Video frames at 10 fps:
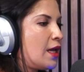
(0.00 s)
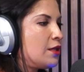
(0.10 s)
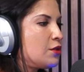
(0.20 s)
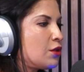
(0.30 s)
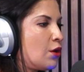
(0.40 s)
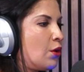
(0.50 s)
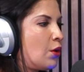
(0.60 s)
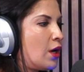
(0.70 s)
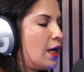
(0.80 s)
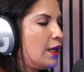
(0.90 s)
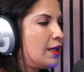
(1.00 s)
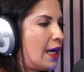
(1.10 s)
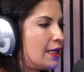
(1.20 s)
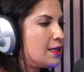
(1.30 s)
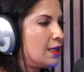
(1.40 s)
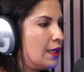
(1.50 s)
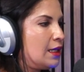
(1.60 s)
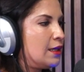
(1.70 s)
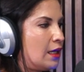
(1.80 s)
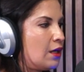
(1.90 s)
And so that's the key
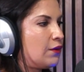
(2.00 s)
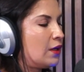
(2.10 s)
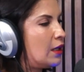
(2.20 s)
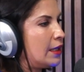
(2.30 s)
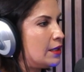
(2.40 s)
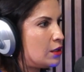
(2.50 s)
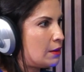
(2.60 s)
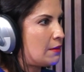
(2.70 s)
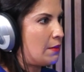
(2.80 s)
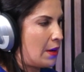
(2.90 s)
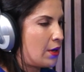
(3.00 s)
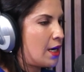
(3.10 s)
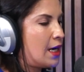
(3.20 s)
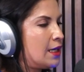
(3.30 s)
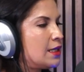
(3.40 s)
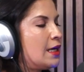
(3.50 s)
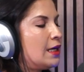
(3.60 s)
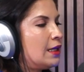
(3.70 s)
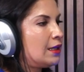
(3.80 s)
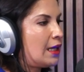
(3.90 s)
thing for clients to remember.
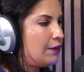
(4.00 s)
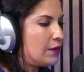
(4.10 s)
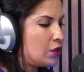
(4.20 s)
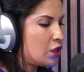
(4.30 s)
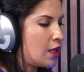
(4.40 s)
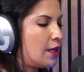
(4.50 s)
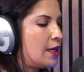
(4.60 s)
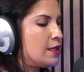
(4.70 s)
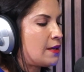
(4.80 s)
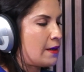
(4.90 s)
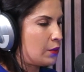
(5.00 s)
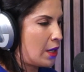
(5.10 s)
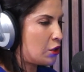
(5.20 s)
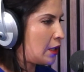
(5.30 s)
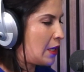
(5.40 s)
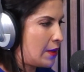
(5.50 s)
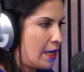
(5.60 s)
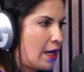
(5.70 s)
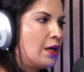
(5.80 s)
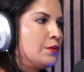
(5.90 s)
Life insurance, especially when it
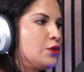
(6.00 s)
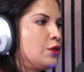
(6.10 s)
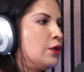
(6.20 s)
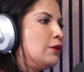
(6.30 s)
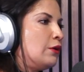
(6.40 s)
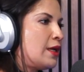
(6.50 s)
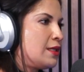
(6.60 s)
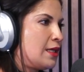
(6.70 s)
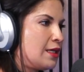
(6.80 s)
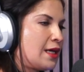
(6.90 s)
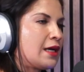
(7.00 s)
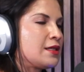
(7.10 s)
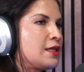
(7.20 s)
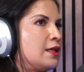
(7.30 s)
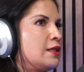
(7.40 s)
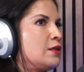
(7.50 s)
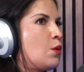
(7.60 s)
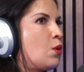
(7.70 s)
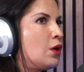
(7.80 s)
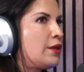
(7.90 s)
comes to estate taxes
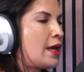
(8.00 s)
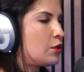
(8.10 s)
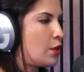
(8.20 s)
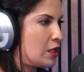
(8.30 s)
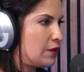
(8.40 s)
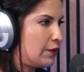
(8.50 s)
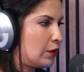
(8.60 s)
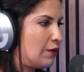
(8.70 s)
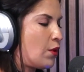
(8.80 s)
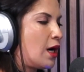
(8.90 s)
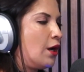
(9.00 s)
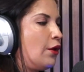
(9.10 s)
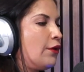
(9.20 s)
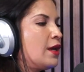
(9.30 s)
or that transfer of wealth,